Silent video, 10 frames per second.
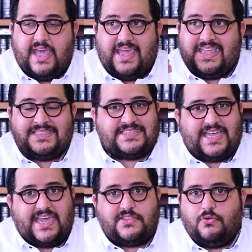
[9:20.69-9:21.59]

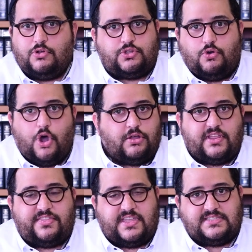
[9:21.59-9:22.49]
insight onto all
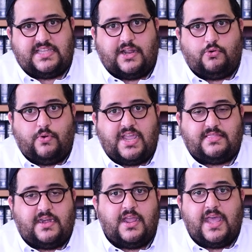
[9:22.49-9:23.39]
the things that are
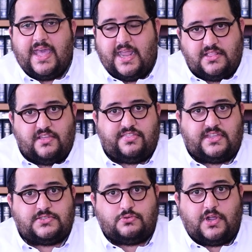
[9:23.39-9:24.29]
created and in the
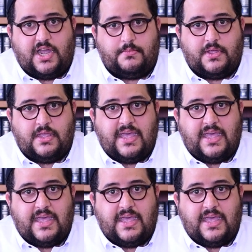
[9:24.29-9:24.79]
things to come.